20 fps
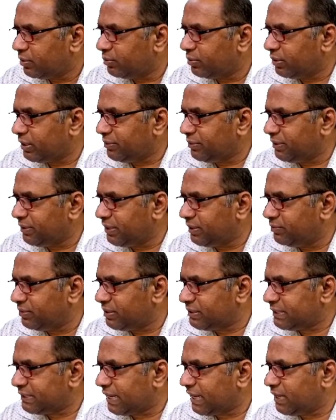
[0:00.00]
Good evening
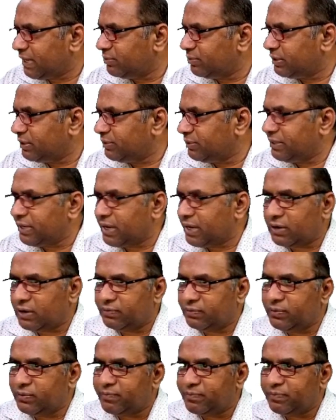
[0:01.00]
once again. Good evening, all
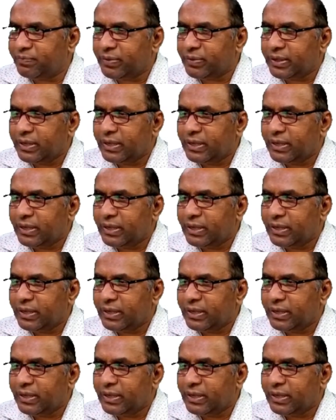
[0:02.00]
of you.